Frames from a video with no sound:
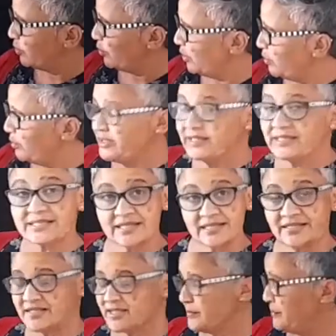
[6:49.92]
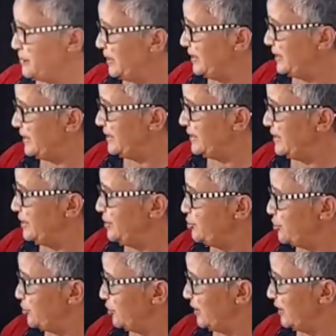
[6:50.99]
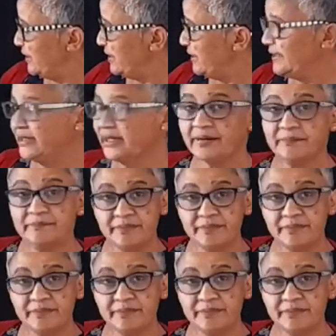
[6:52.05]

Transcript: we discuss the pre-reading, during reading and